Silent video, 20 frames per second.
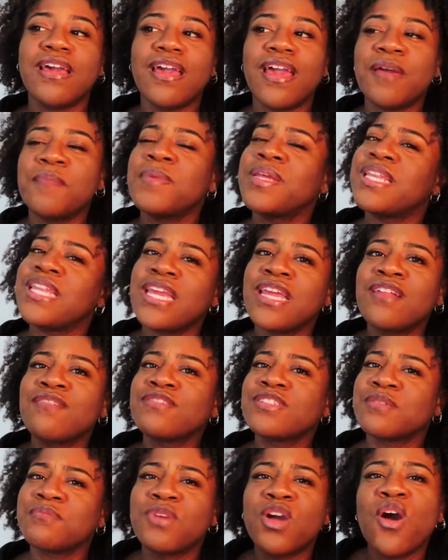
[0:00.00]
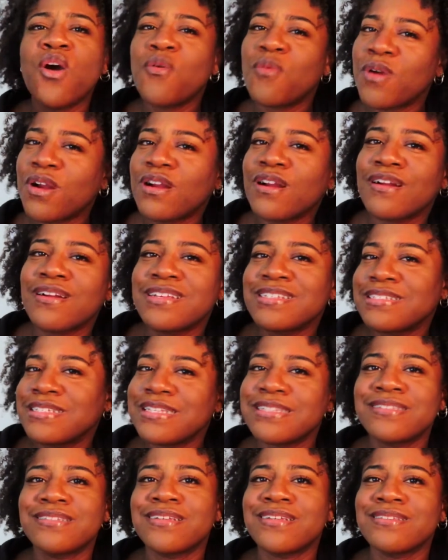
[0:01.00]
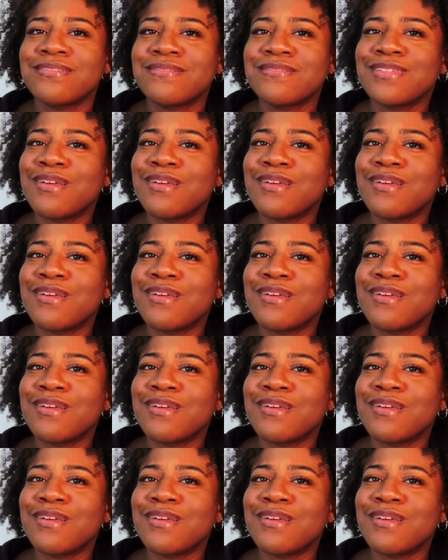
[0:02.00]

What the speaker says: am in need of some coworker assistance.